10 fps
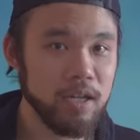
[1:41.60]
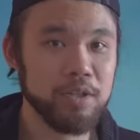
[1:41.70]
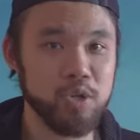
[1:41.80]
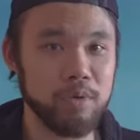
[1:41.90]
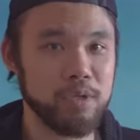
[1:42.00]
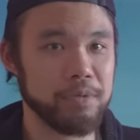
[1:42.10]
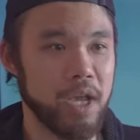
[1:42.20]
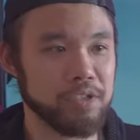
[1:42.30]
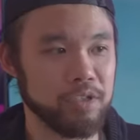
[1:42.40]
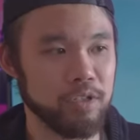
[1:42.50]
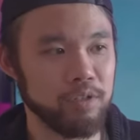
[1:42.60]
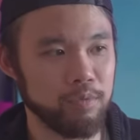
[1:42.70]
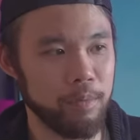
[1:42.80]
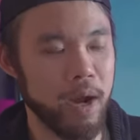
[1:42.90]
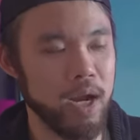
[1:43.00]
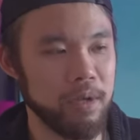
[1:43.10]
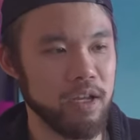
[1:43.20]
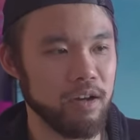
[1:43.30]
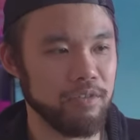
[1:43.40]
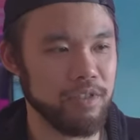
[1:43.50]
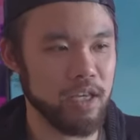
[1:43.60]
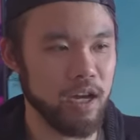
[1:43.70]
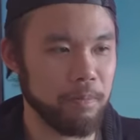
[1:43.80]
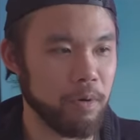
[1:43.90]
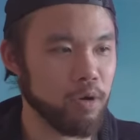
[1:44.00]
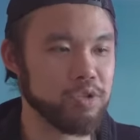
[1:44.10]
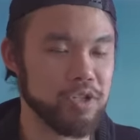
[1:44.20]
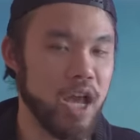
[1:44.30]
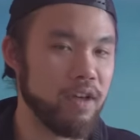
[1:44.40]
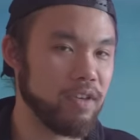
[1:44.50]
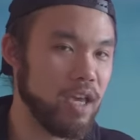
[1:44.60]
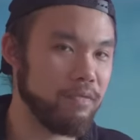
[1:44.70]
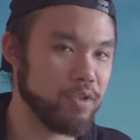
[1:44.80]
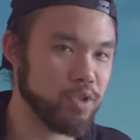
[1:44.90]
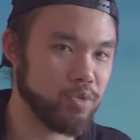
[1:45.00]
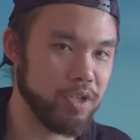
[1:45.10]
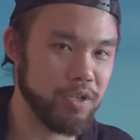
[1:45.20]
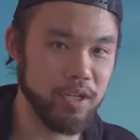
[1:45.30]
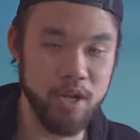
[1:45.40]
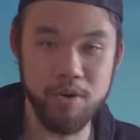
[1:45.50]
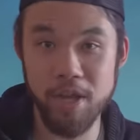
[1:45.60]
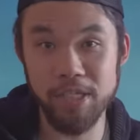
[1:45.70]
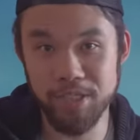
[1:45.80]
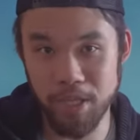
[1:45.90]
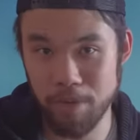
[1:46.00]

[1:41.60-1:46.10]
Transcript: The stormtroopers actually remind me of the uh, Persian heavy infantry unit known as the